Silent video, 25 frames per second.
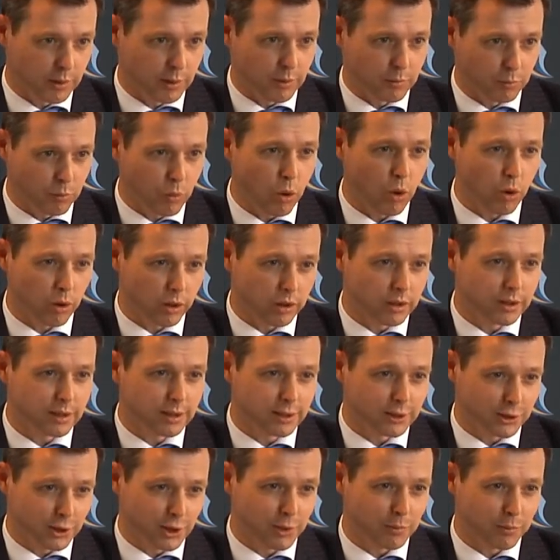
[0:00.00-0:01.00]
more a
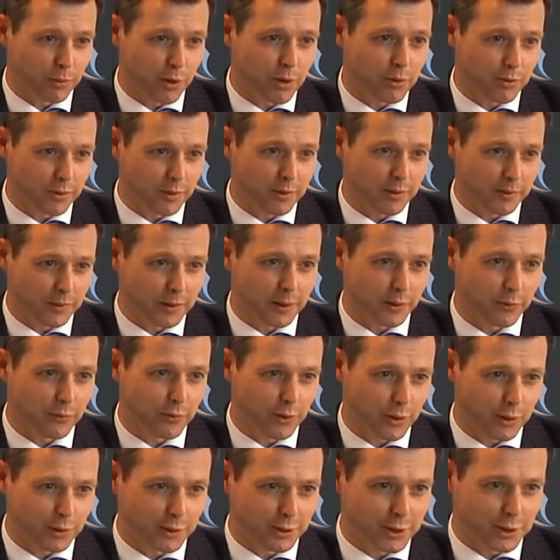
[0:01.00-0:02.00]
leadership role than a
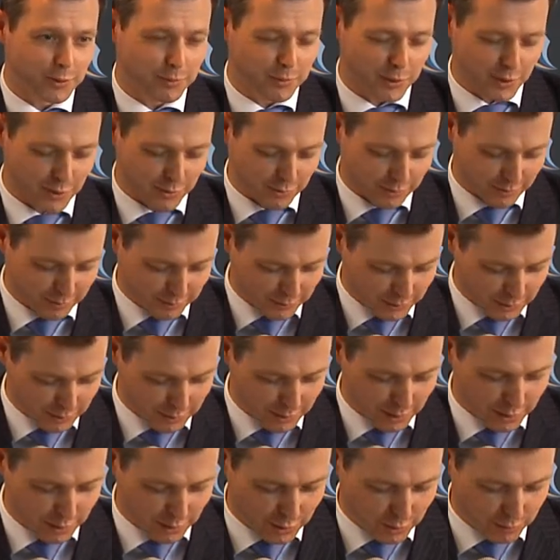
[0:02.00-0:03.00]
fellowship role. So
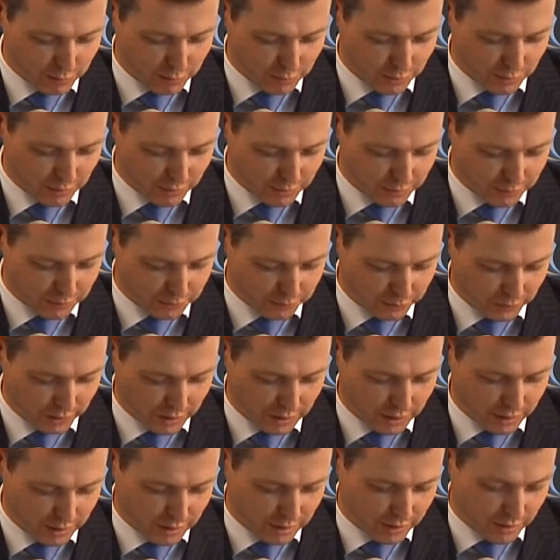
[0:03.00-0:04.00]
I hope you
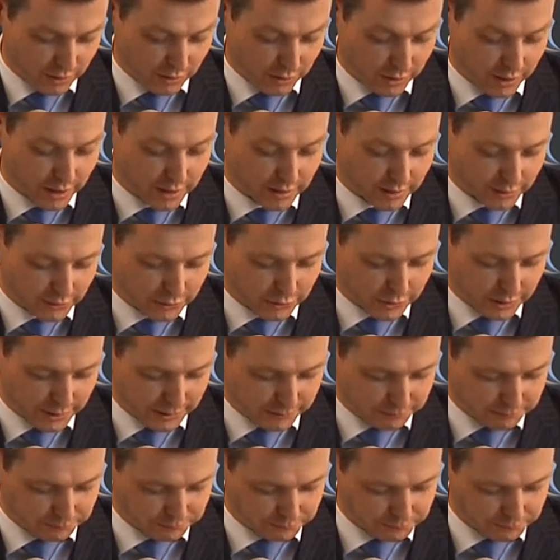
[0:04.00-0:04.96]
can agree.